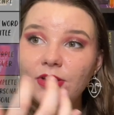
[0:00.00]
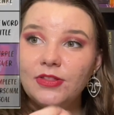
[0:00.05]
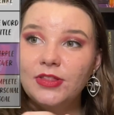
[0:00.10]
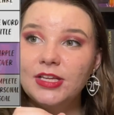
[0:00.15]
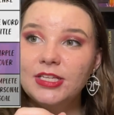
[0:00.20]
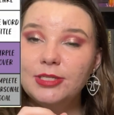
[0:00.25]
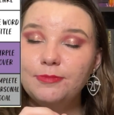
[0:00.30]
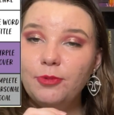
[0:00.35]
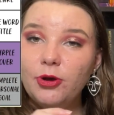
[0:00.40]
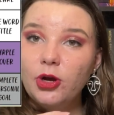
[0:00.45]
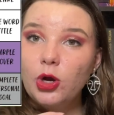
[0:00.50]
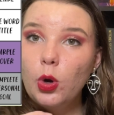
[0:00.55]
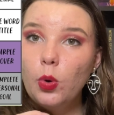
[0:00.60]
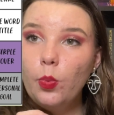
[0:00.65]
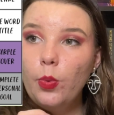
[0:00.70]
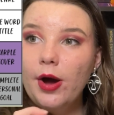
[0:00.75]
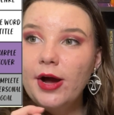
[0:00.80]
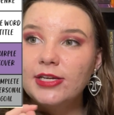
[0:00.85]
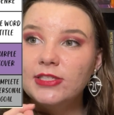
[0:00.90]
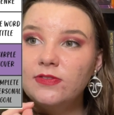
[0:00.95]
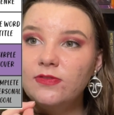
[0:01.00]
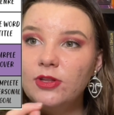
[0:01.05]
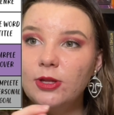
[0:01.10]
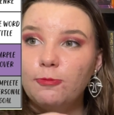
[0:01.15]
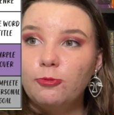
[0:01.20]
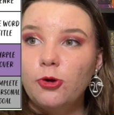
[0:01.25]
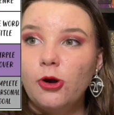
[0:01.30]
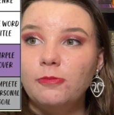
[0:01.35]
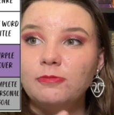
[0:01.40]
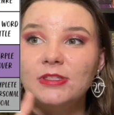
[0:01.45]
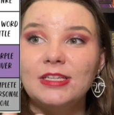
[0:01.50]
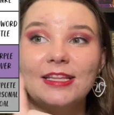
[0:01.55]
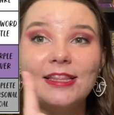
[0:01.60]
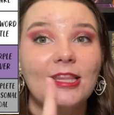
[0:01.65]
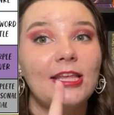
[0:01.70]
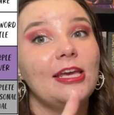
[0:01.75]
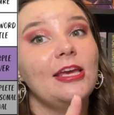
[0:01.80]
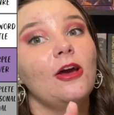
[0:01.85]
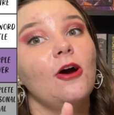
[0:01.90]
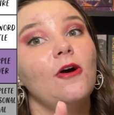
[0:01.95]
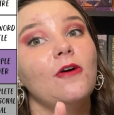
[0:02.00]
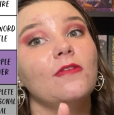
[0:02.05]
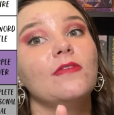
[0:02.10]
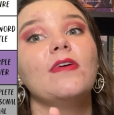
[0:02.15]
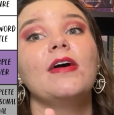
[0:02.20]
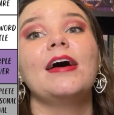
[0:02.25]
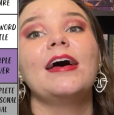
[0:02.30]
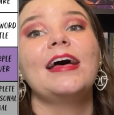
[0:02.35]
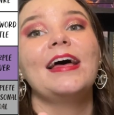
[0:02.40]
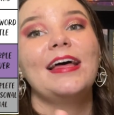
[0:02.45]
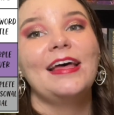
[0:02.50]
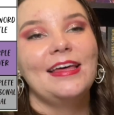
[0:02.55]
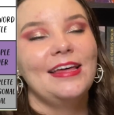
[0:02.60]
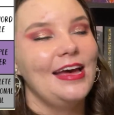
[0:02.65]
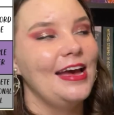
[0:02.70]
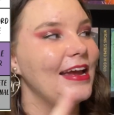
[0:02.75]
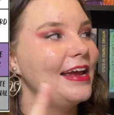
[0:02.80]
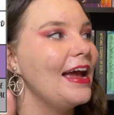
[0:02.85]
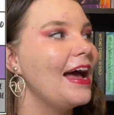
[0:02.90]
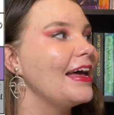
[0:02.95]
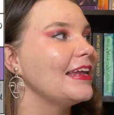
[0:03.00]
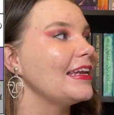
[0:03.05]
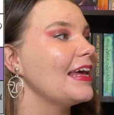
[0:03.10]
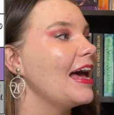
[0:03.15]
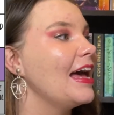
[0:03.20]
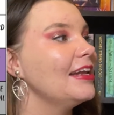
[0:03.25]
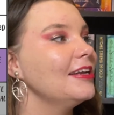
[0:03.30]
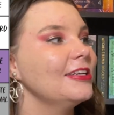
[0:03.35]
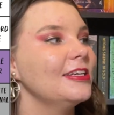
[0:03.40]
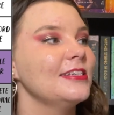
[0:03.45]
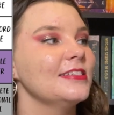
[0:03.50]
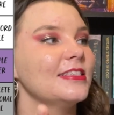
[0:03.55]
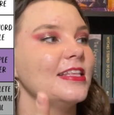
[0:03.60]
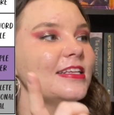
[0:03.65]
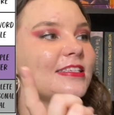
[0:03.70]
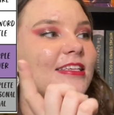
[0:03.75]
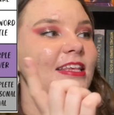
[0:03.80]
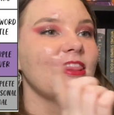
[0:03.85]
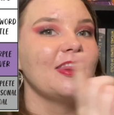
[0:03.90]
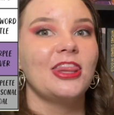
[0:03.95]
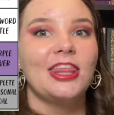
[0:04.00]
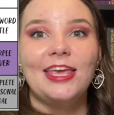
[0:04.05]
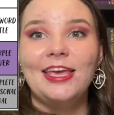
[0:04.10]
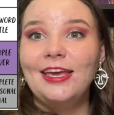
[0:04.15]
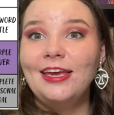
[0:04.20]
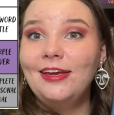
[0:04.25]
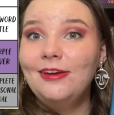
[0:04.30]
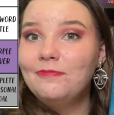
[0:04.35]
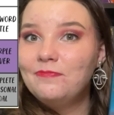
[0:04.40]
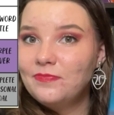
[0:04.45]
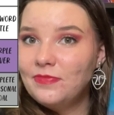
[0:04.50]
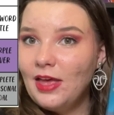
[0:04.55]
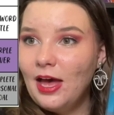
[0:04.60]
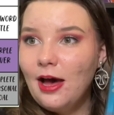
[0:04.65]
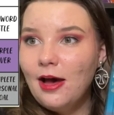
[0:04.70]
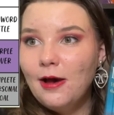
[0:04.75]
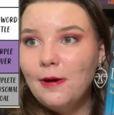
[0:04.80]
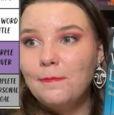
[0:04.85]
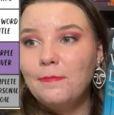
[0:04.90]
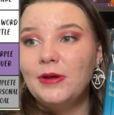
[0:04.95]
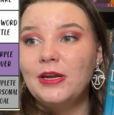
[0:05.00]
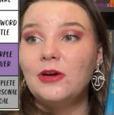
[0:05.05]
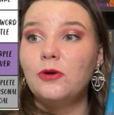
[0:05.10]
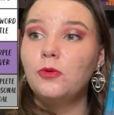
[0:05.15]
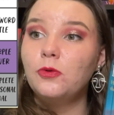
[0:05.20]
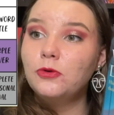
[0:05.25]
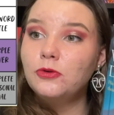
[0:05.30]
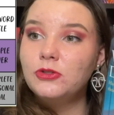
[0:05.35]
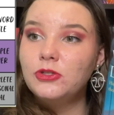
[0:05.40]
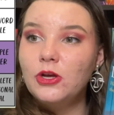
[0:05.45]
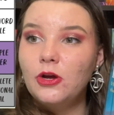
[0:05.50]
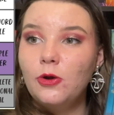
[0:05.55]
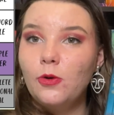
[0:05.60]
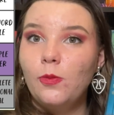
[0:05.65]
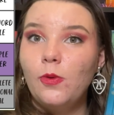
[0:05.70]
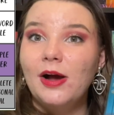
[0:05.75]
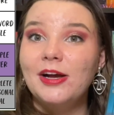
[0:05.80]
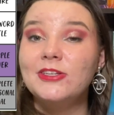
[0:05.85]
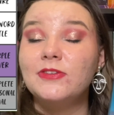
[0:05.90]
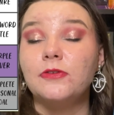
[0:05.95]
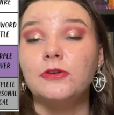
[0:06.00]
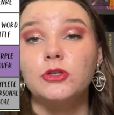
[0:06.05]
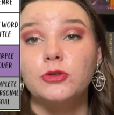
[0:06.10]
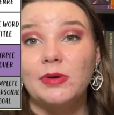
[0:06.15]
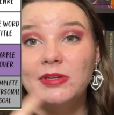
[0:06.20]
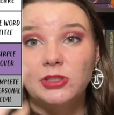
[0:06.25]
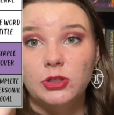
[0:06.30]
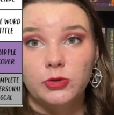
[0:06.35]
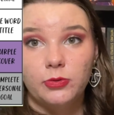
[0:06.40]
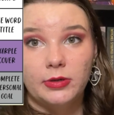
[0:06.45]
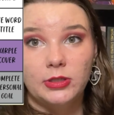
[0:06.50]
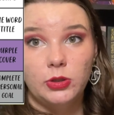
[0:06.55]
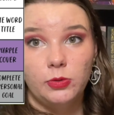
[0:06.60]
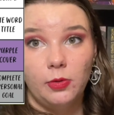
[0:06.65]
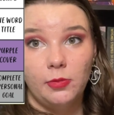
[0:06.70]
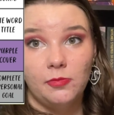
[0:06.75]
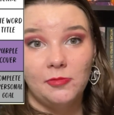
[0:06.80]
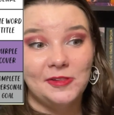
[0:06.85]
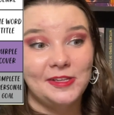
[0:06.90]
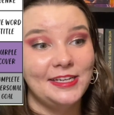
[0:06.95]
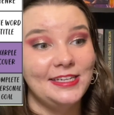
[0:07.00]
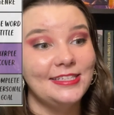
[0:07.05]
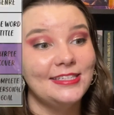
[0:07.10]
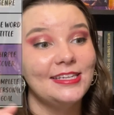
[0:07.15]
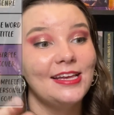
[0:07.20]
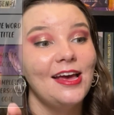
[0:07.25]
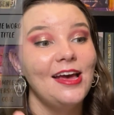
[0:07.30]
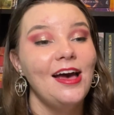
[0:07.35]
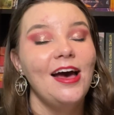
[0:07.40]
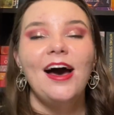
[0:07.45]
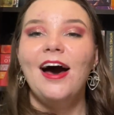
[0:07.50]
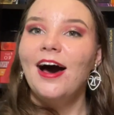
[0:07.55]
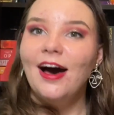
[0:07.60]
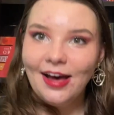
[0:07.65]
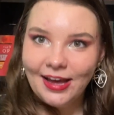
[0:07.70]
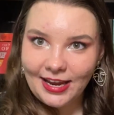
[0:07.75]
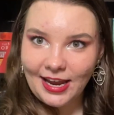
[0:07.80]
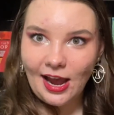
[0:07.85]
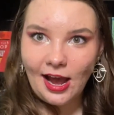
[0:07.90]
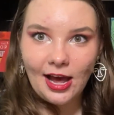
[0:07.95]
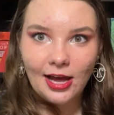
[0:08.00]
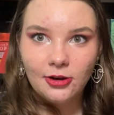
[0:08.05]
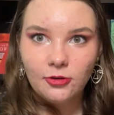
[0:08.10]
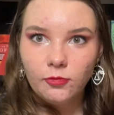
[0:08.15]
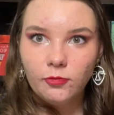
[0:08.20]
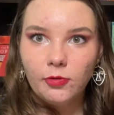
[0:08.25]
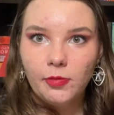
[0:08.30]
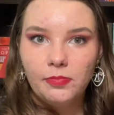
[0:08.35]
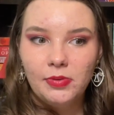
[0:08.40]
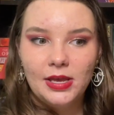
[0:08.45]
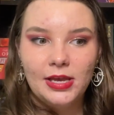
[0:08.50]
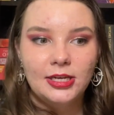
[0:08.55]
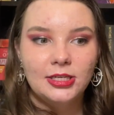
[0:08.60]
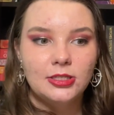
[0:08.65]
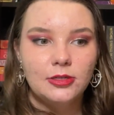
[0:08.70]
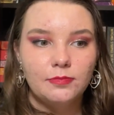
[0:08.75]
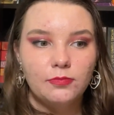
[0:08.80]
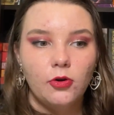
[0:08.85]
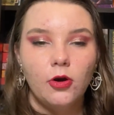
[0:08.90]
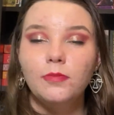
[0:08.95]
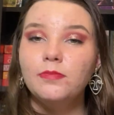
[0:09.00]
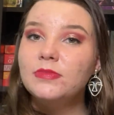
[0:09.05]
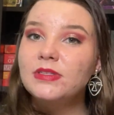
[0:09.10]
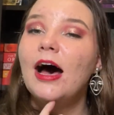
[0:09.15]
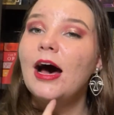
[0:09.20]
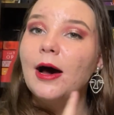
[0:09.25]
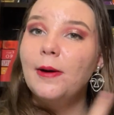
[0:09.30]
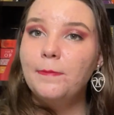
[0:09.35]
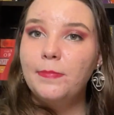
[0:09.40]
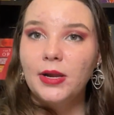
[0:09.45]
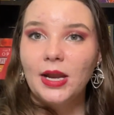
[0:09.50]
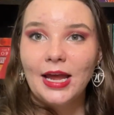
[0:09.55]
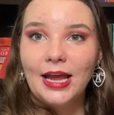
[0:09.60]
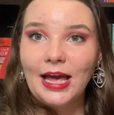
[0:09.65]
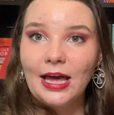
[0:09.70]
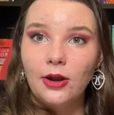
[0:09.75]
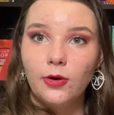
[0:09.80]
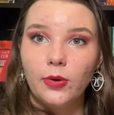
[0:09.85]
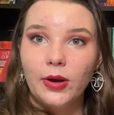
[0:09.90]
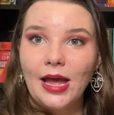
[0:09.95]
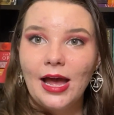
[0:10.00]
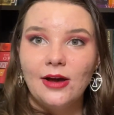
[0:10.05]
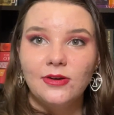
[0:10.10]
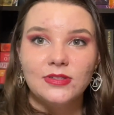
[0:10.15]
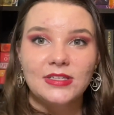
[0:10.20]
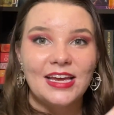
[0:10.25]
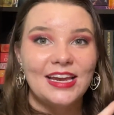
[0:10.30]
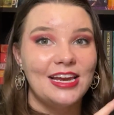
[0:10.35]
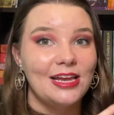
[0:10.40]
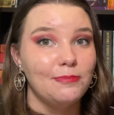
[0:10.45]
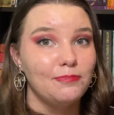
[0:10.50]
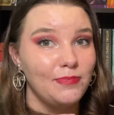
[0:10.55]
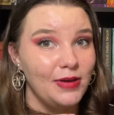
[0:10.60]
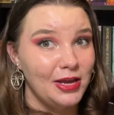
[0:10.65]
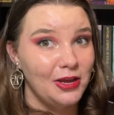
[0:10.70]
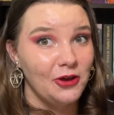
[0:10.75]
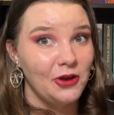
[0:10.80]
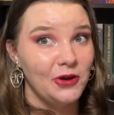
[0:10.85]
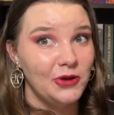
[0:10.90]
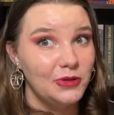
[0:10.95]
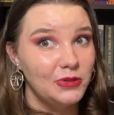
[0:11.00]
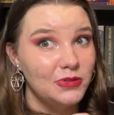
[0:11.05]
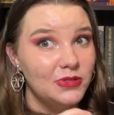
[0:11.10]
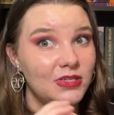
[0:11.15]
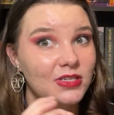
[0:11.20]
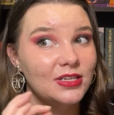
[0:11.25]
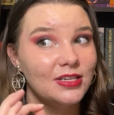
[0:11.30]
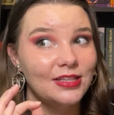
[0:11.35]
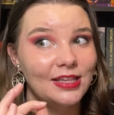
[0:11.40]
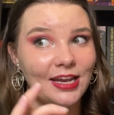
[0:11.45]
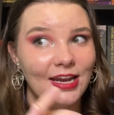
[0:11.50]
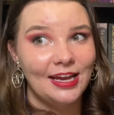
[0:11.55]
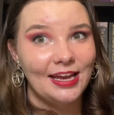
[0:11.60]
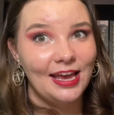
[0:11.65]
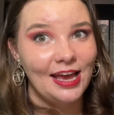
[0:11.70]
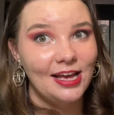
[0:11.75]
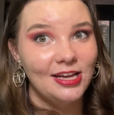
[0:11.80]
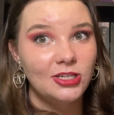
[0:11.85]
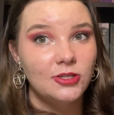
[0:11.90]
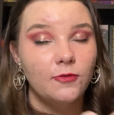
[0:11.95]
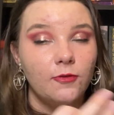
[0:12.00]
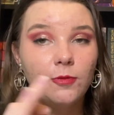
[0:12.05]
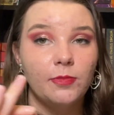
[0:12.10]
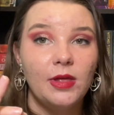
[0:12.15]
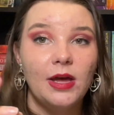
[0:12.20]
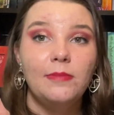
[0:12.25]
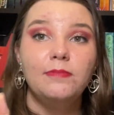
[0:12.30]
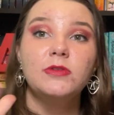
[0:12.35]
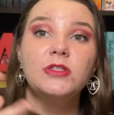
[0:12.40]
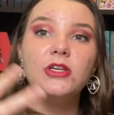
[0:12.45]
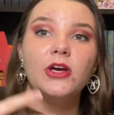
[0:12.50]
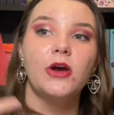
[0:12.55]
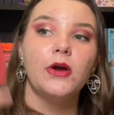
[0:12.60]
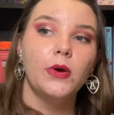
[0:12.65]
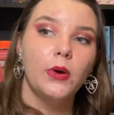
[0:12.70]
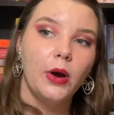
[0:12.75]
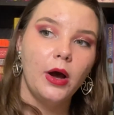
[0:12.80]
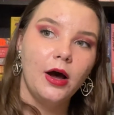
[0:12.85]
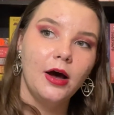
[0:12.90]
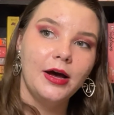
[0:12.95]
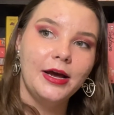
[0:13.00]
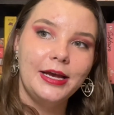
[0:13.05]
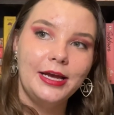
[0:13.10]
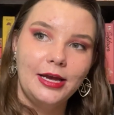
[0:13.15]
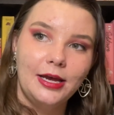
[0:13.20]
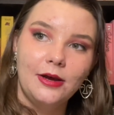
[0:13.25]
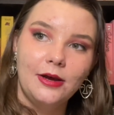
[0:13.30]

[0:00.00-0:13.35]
this book works for the prompt The of A and because there's a the, but it also works for a 2021 release. I can repeat prompts, but I cannot count any bingos that I get from them, so I